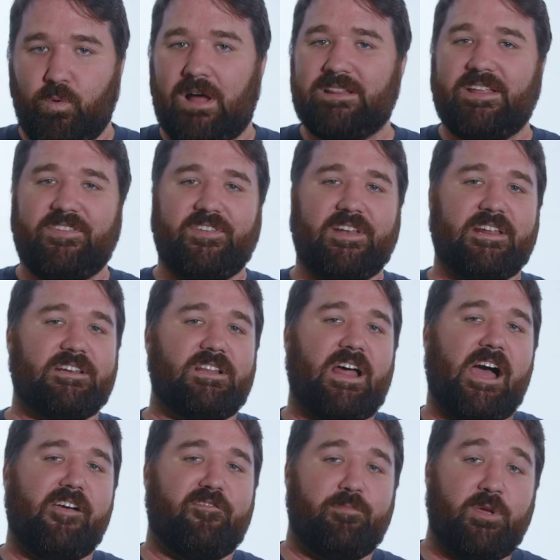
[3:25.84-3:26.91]
While listening to
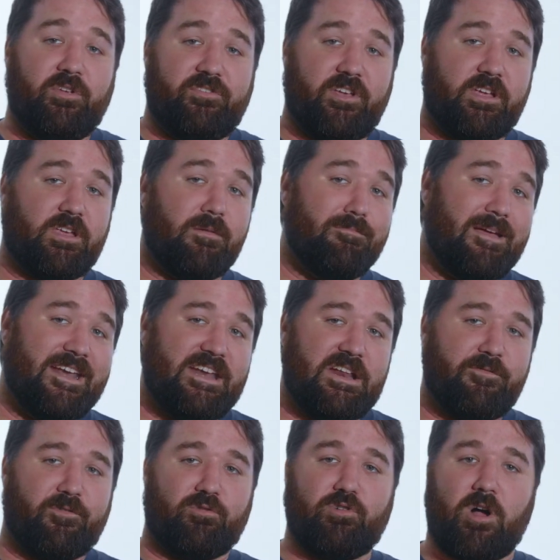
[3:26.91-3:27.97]
live music, many
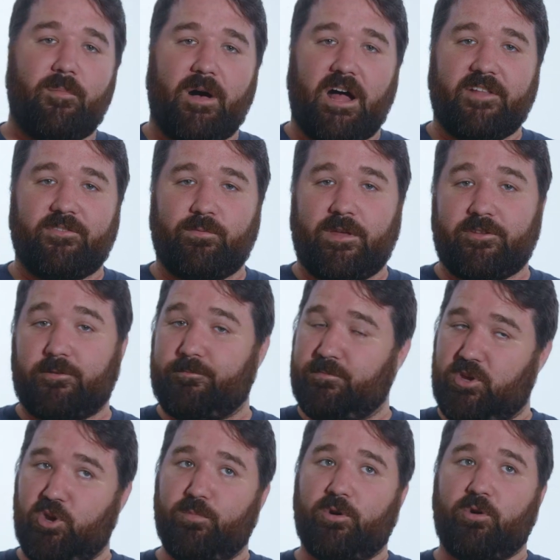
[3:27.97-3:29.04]
different robots, whether
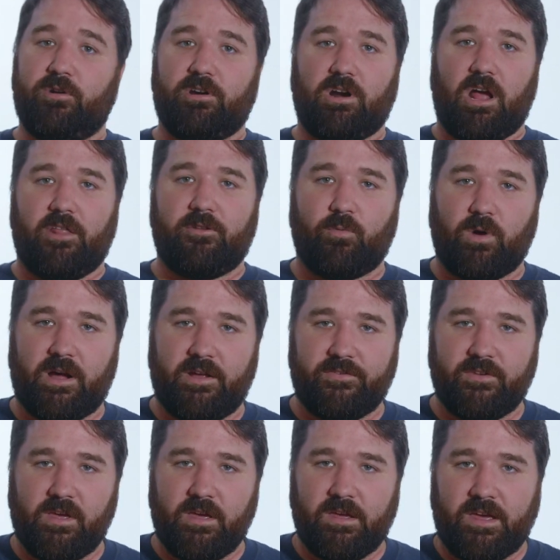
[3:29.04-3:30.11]
humanoid or
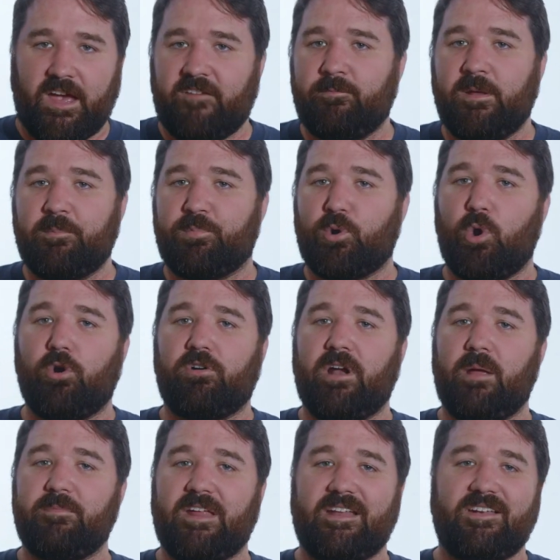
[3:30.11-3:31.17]
otherwise, have been
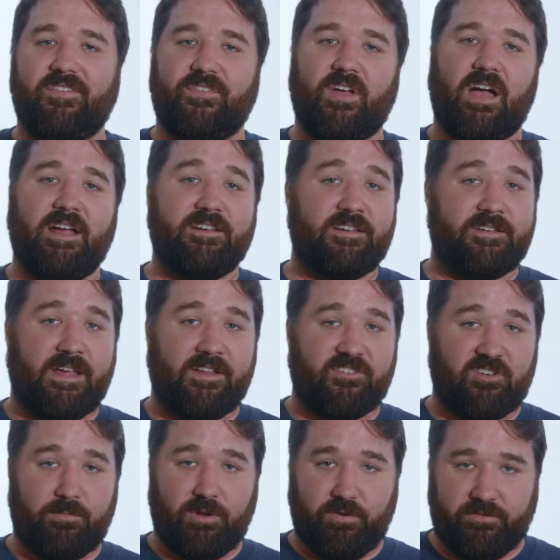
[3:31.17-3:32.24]
programmed and designed to
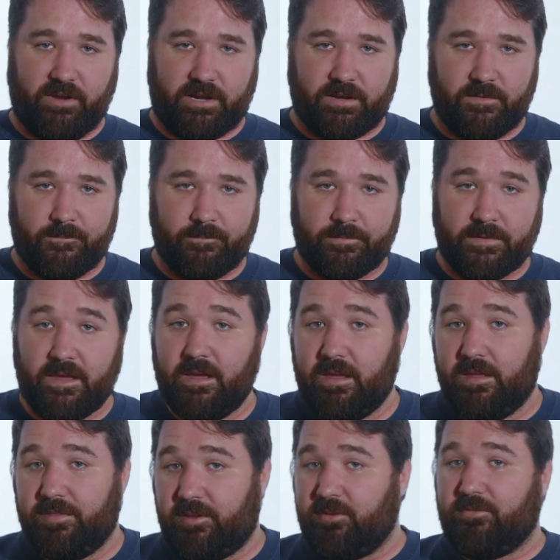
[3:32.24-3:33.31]
dance to music.
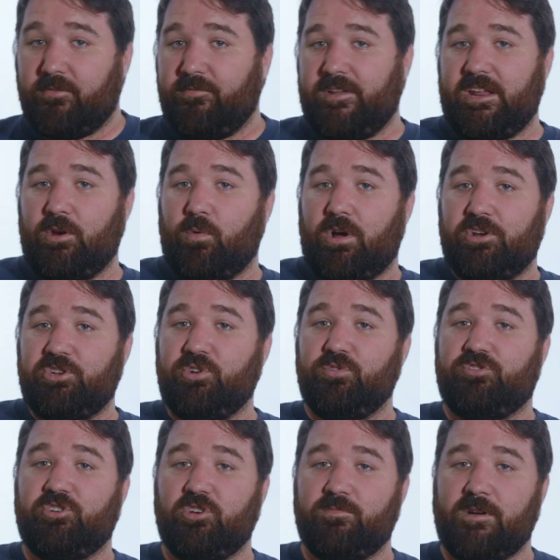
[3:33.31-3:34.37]
There's a video on
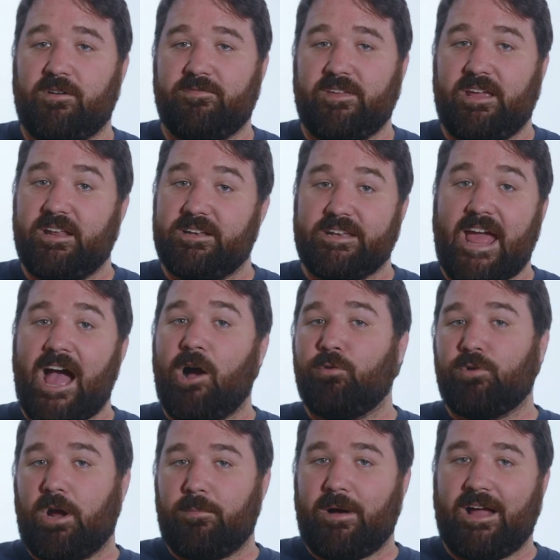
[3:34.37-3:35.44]
YouTube of the NAO
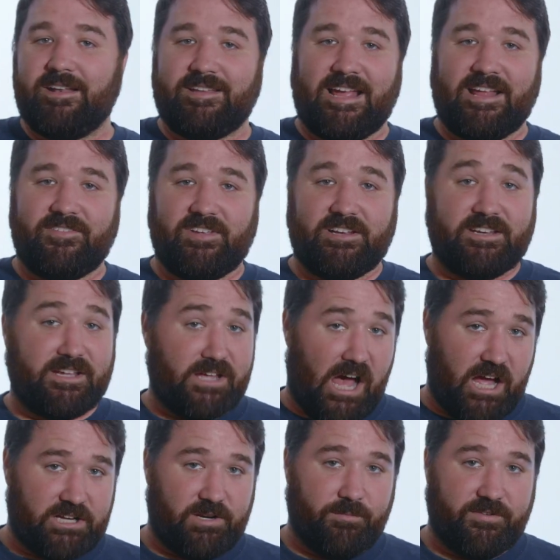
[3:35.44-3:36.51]
robot dancing to
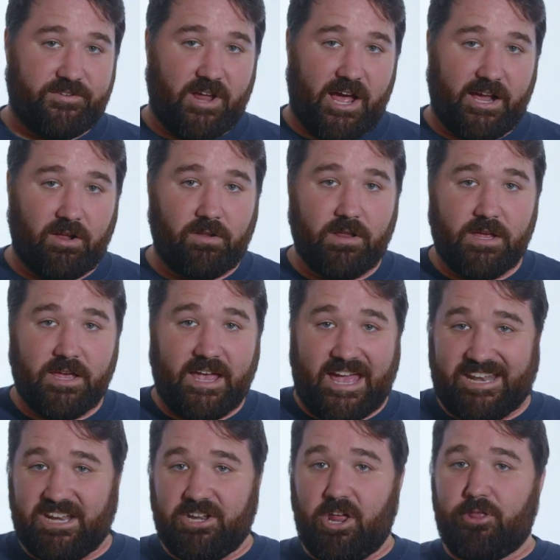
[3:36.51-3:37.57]
Gangnam Style,
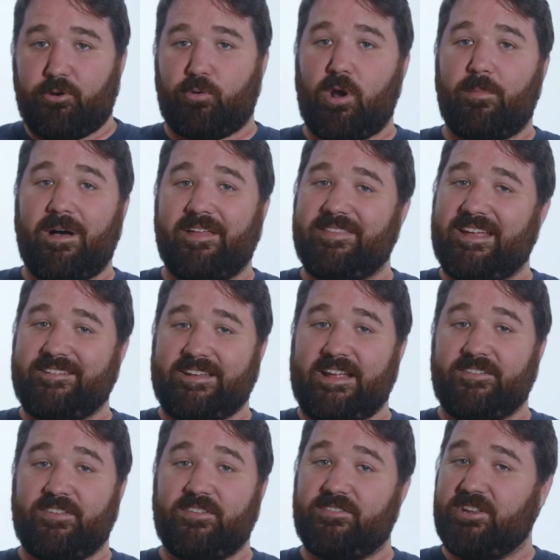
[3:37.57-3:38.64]
and another robot that
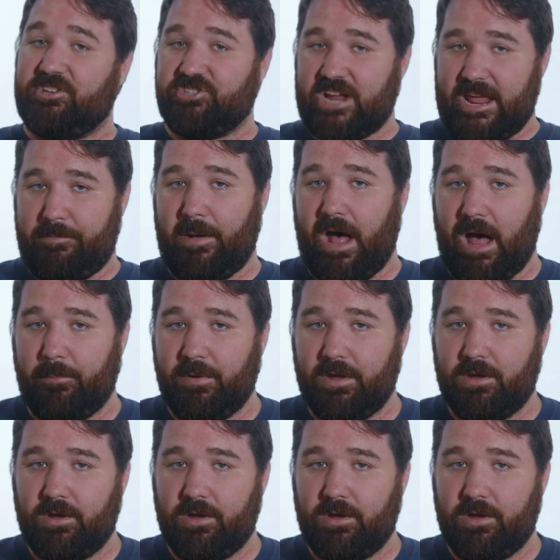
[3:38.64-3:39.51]
dances to J-pop.